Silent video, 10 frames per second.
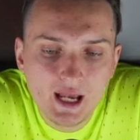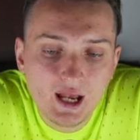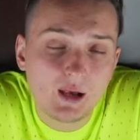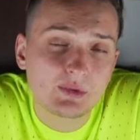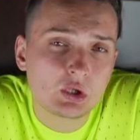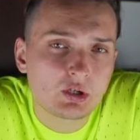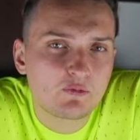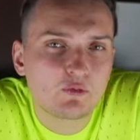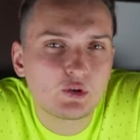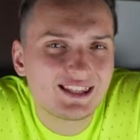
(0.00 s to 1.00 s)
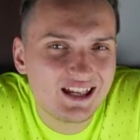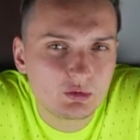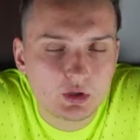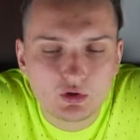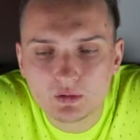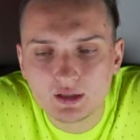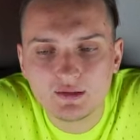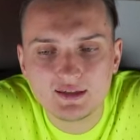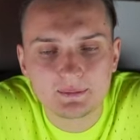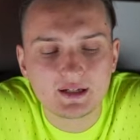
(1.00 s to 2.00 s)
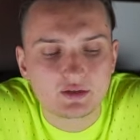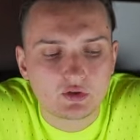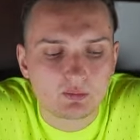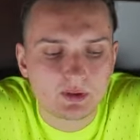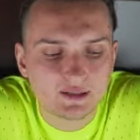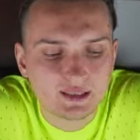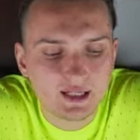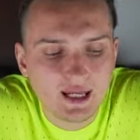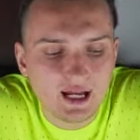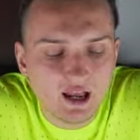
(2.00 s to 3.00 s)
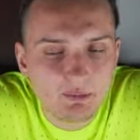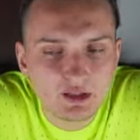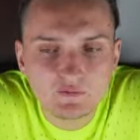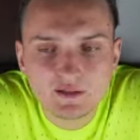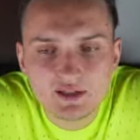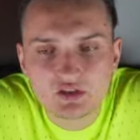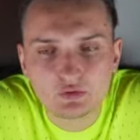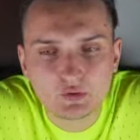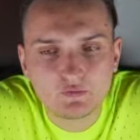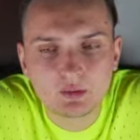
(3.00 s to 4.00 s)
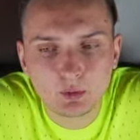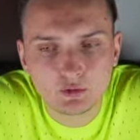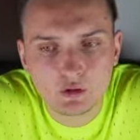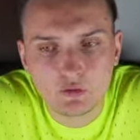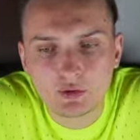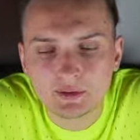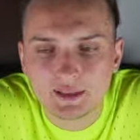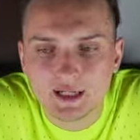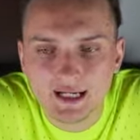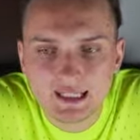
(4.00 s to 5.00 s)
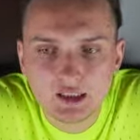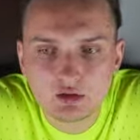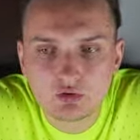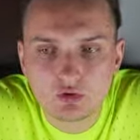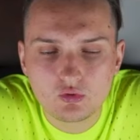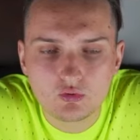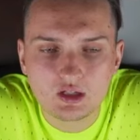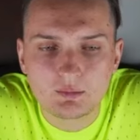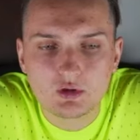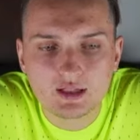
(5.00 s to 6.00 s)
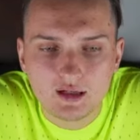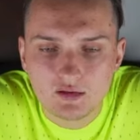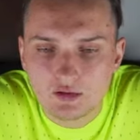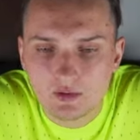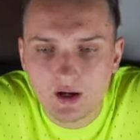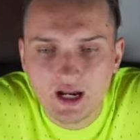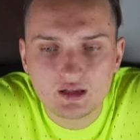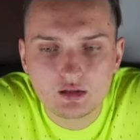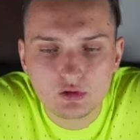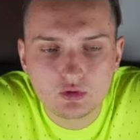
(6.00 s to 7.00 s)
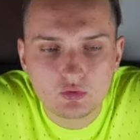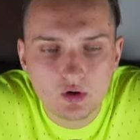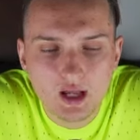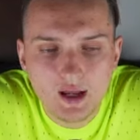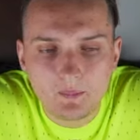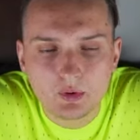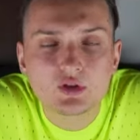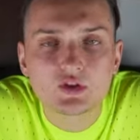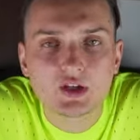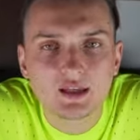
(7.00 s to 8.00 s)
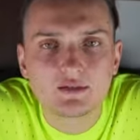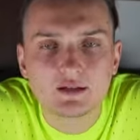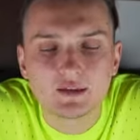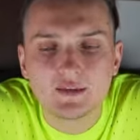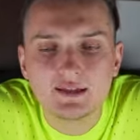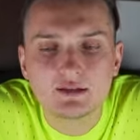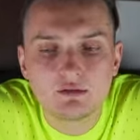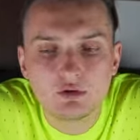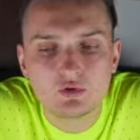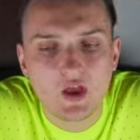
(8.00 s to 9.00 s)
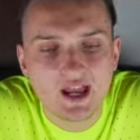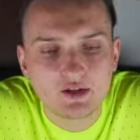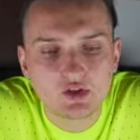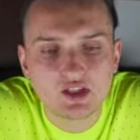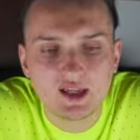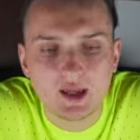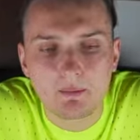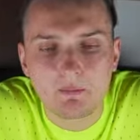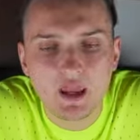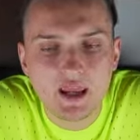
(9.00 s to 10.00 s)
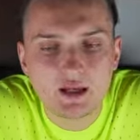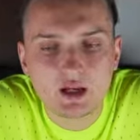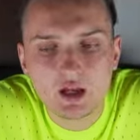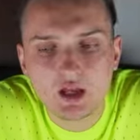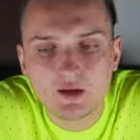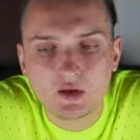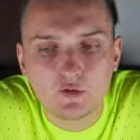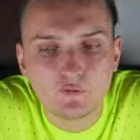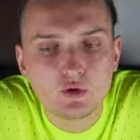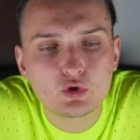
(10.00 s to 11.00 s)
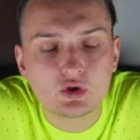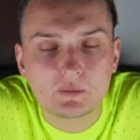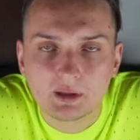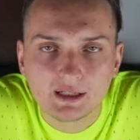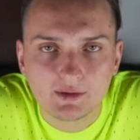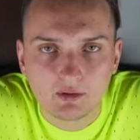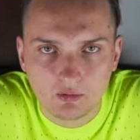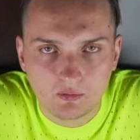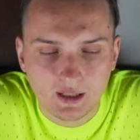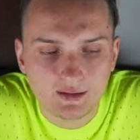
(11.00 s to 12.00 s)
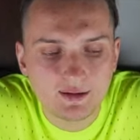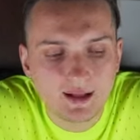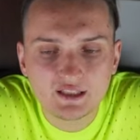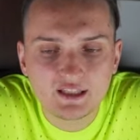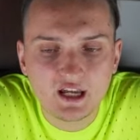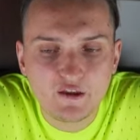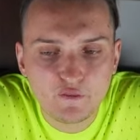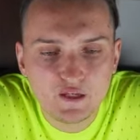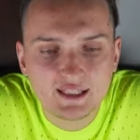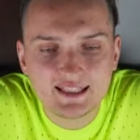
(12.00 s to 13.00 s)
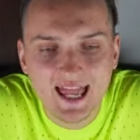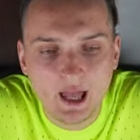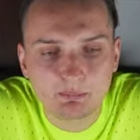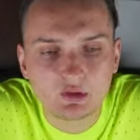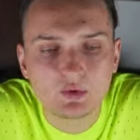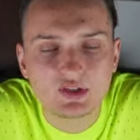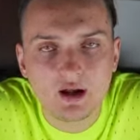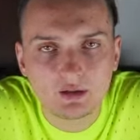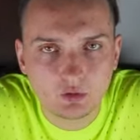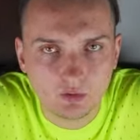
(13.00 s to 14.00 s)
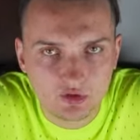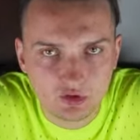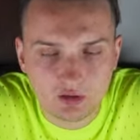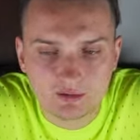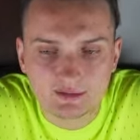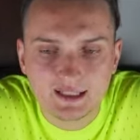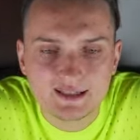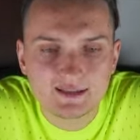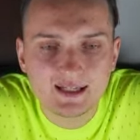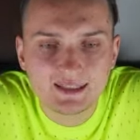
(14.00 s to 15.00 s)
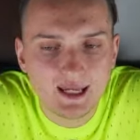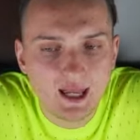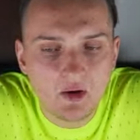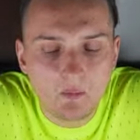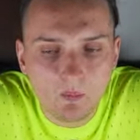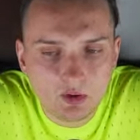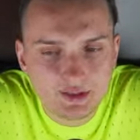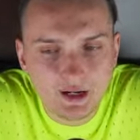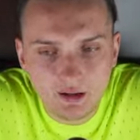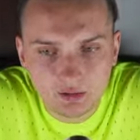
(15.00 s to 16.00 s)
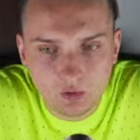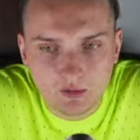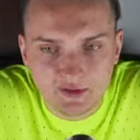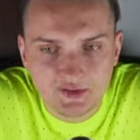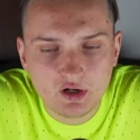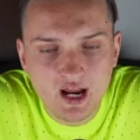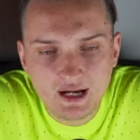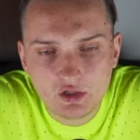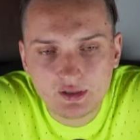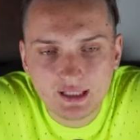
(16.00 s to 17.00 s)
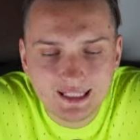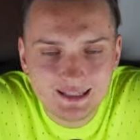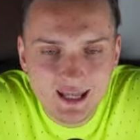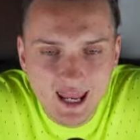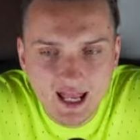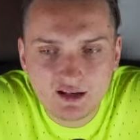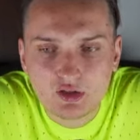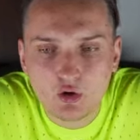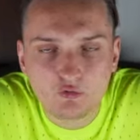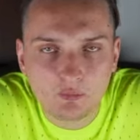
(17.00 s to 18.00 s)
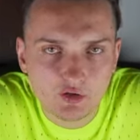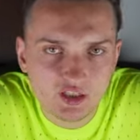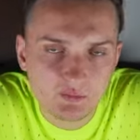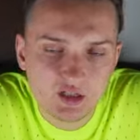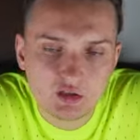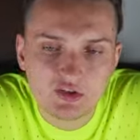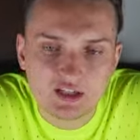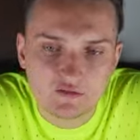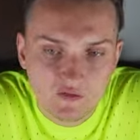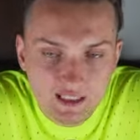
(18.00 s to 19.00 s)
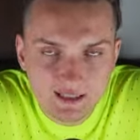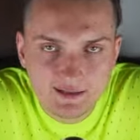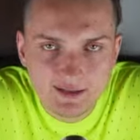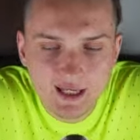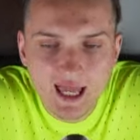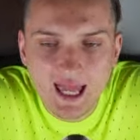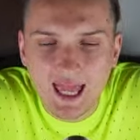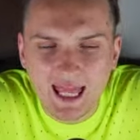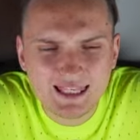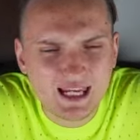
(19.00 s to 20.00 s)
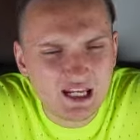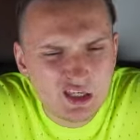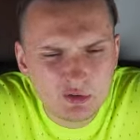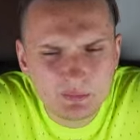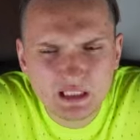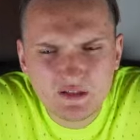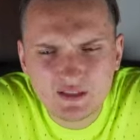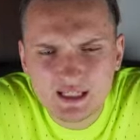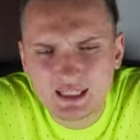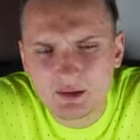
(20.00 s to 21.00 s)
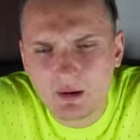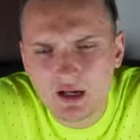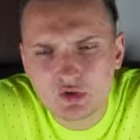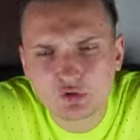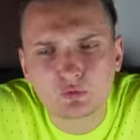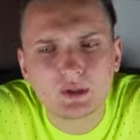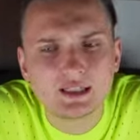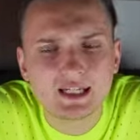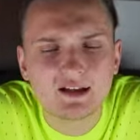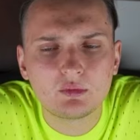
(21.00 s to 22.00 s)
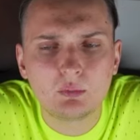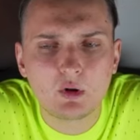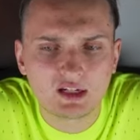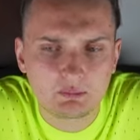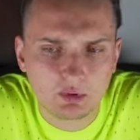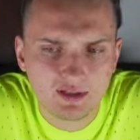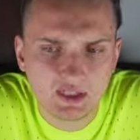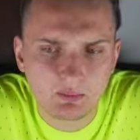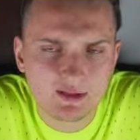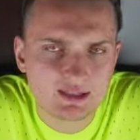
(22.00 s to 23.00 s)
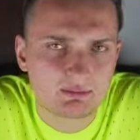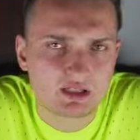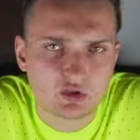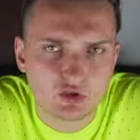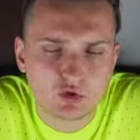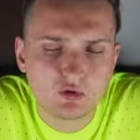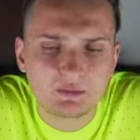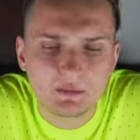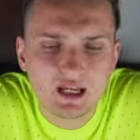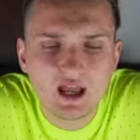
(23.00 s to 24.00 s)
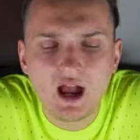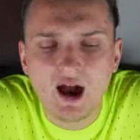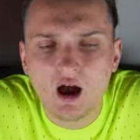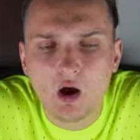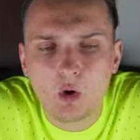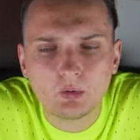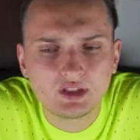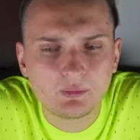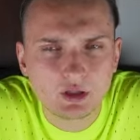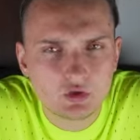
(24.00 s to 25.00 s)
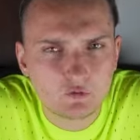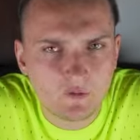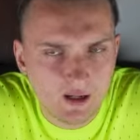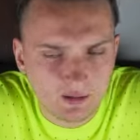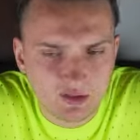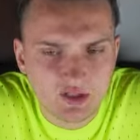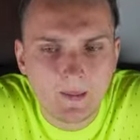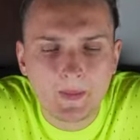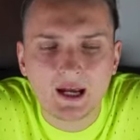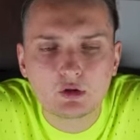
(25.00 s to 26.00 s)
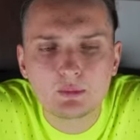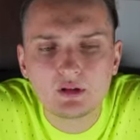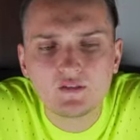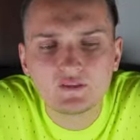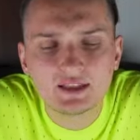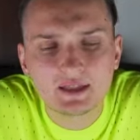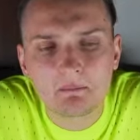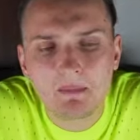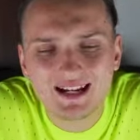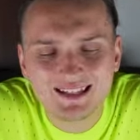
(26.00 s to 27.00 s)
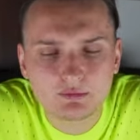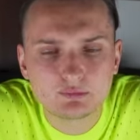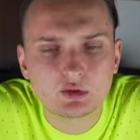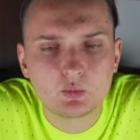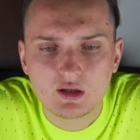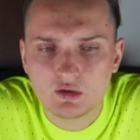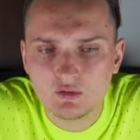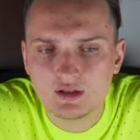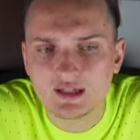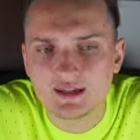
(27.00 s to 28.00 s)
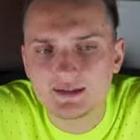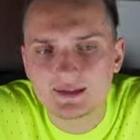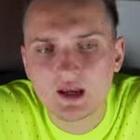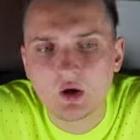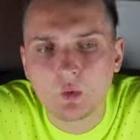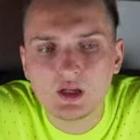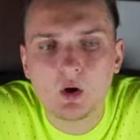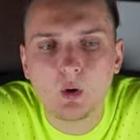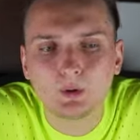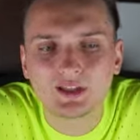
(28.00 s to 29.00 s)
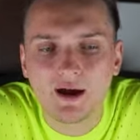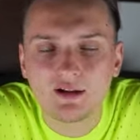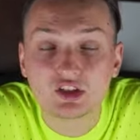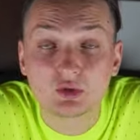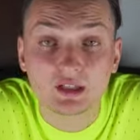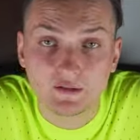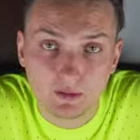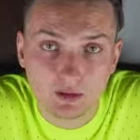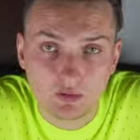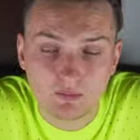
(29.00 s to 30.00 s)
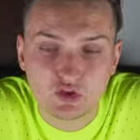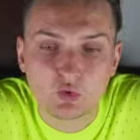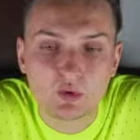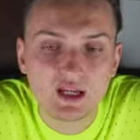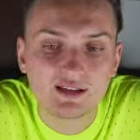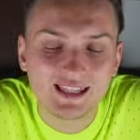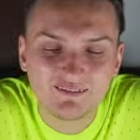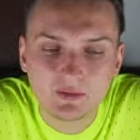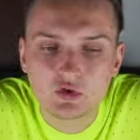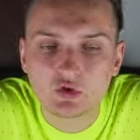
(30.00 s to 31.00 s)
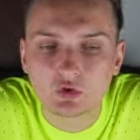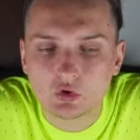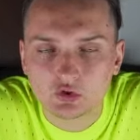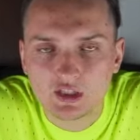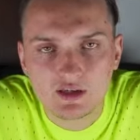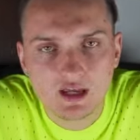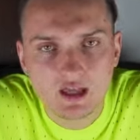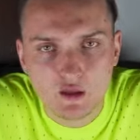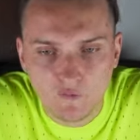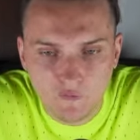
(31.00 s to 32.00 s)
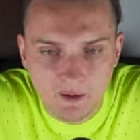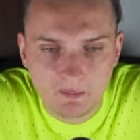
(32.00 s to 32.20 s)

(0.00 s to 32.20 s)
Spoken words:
I'm sorry for the language in this message, but I believe this is a very, very important thought that I need to communicate to you. I need to persuade this to you to actually make your future better, right? I think it's happened with altcoins currently is that most altcoins, they are actually in the hands of market makers and VCs. And I don't believe that a bunch of retail market participants, such as you and me, are holding a bunch of alts. I do believe that maximum that we are doing is we hold alts on leverage. So we are leverage longing them.